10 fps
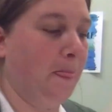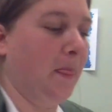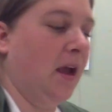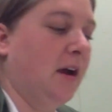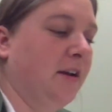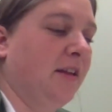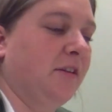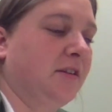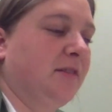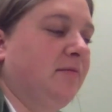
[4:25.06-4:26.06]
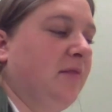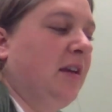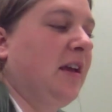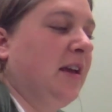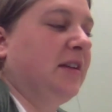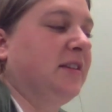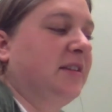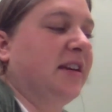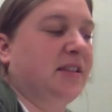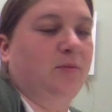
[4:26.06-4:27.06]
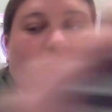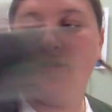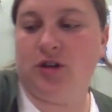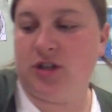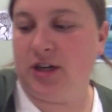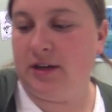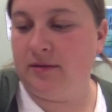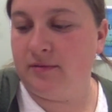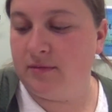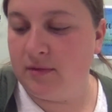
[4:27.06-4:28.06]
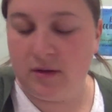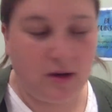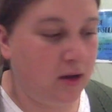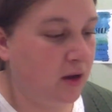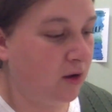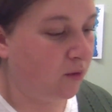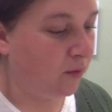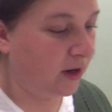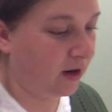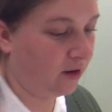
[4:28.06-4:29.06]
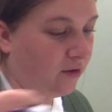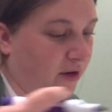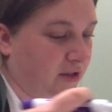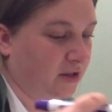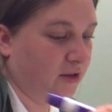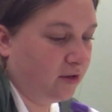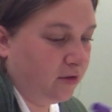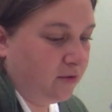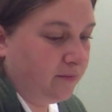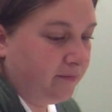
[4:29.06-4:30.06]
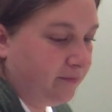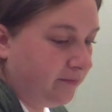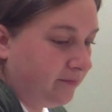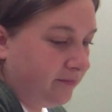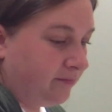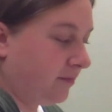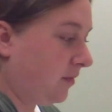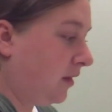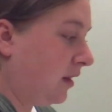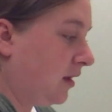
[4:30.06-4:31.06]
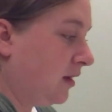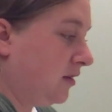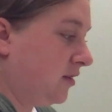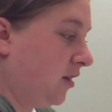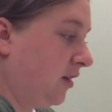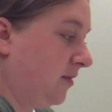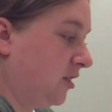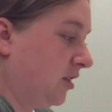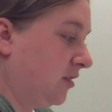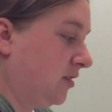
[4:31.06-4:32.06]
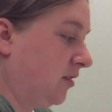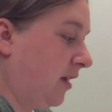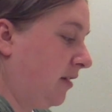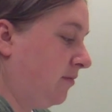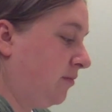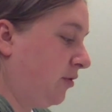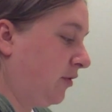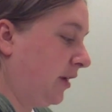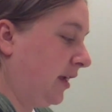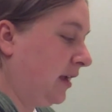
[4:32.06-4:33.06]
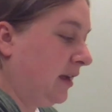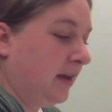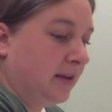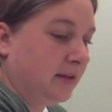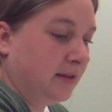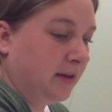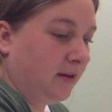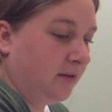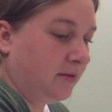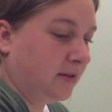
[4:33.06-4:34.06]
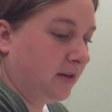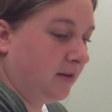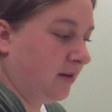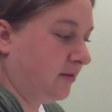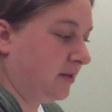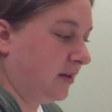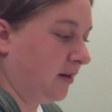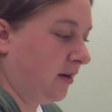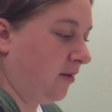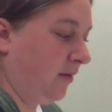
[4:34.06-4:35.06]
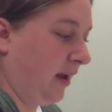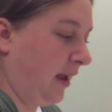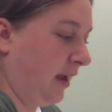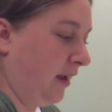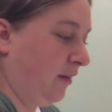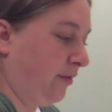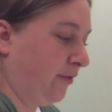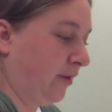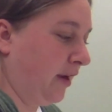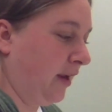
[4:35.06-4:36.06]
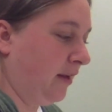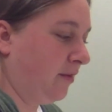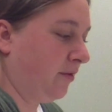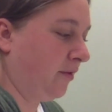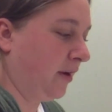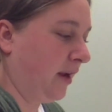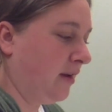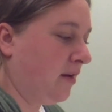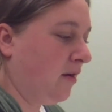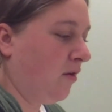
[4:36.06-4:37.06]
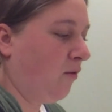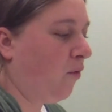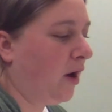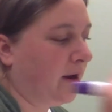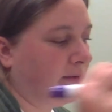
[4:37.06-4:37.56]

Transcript: another decimal version. We are going to do, sorry my chair is so loud, 0.0008331.